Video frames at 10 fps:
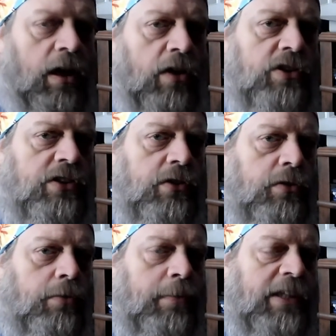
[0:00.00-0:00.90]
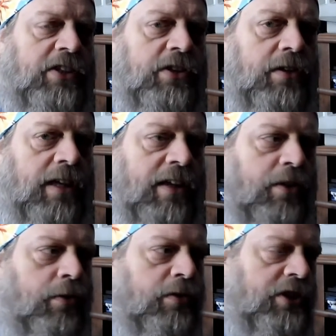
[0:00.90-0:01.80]
Also, make sure that
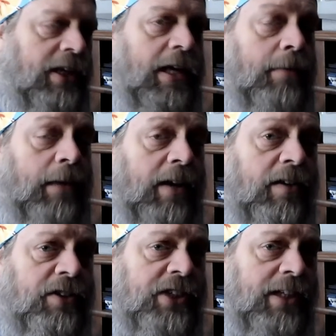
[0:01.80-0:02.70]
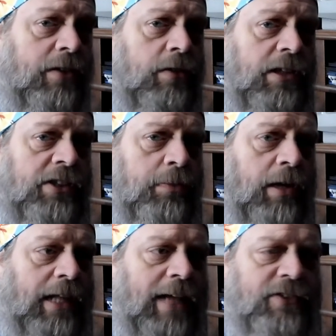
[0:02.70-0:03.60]
you check out my other channel. It's where
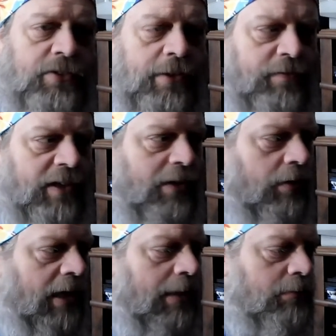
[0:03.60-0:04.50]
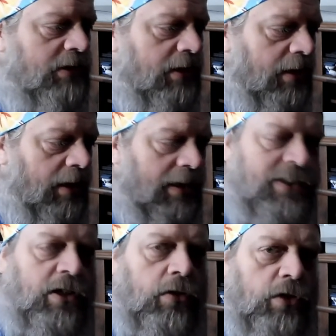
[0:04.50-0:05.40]
I live stream video games.
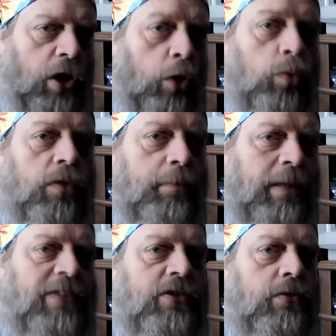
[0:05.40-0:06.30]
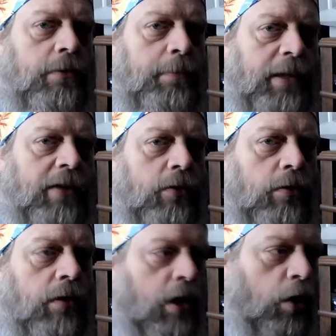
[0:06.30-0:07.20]
It's called Old Mental
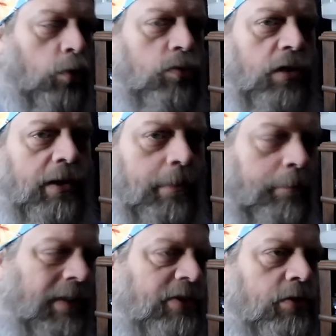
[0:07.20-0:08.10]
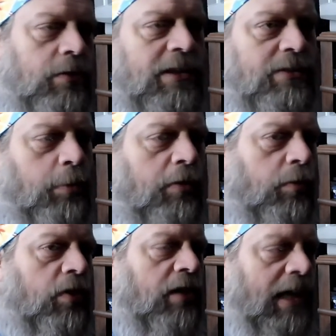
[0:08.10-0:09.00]
Pickle. Old Mental is one
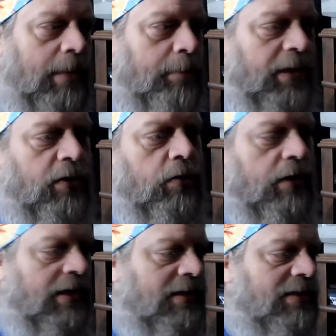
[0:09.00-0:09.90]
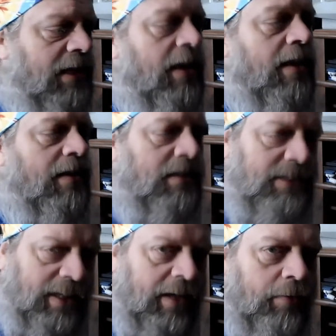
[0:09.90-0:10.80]
word and pickle is the
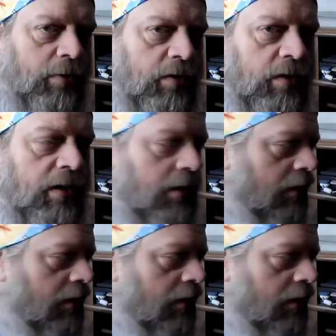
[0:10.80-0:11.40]
second word.